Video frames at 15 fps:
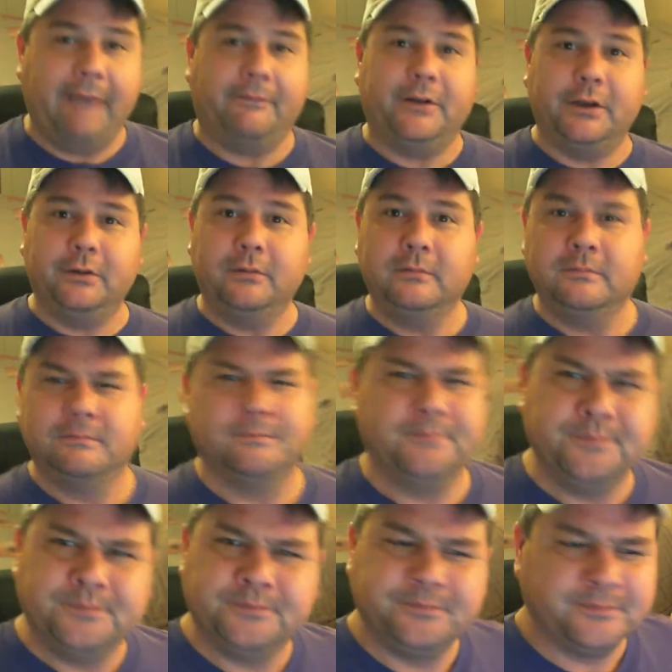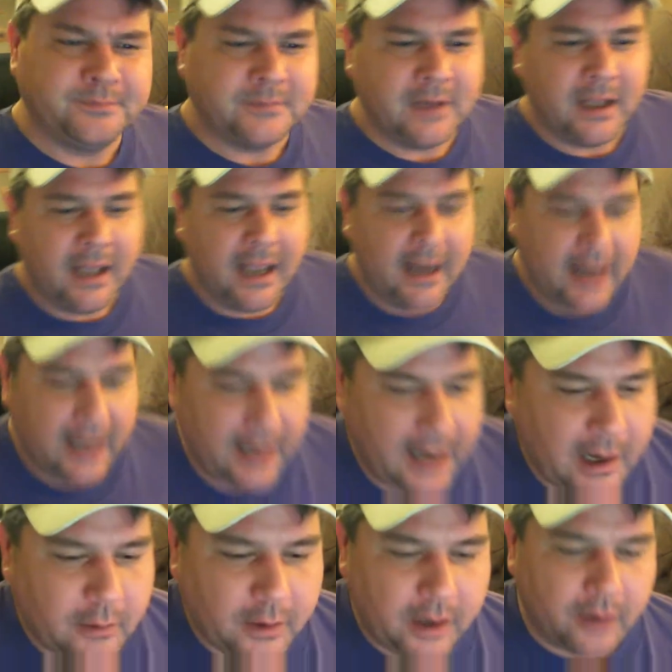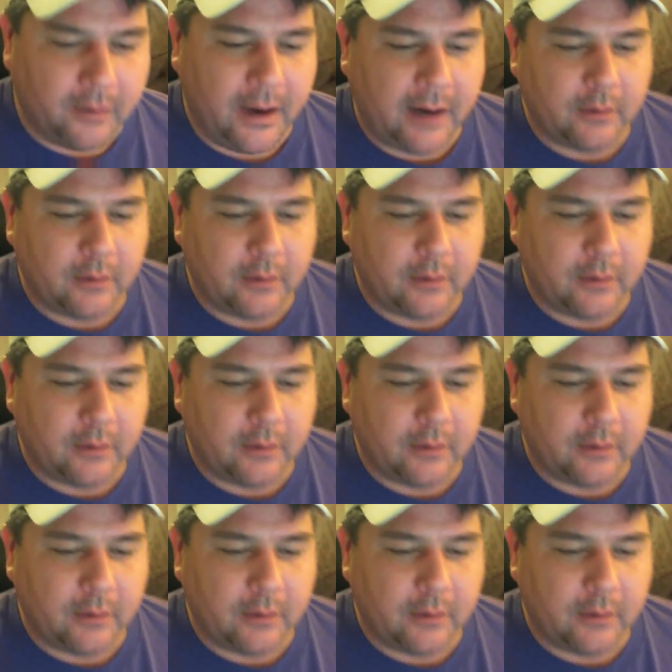have to. And I don't know.